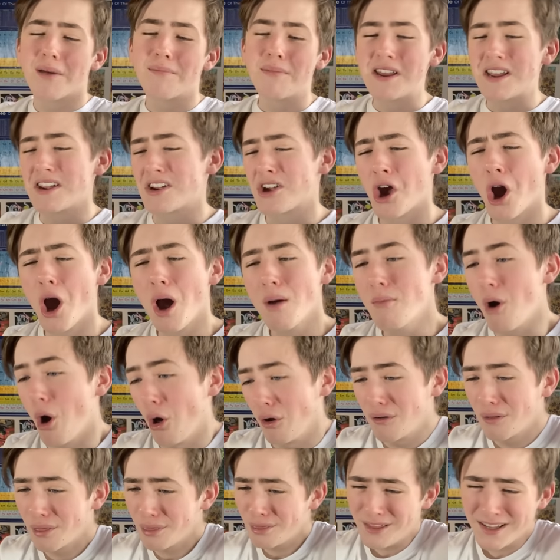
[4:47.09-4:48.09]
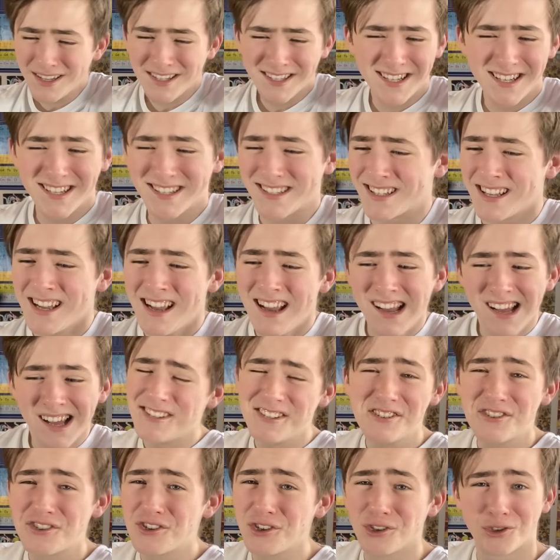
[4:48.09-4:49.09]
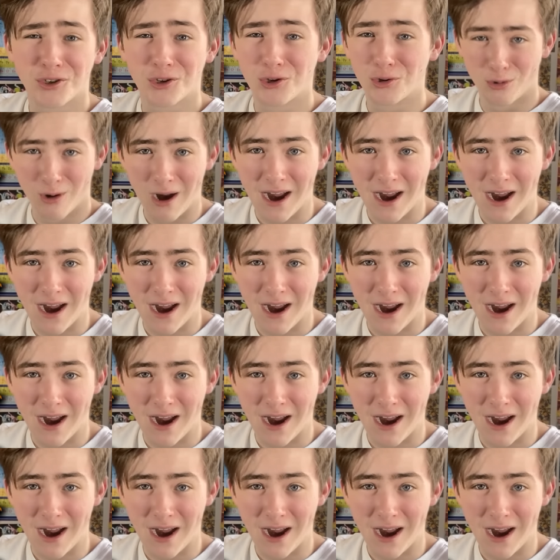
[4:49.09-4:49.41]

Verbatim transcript: But I mean, come on, this is just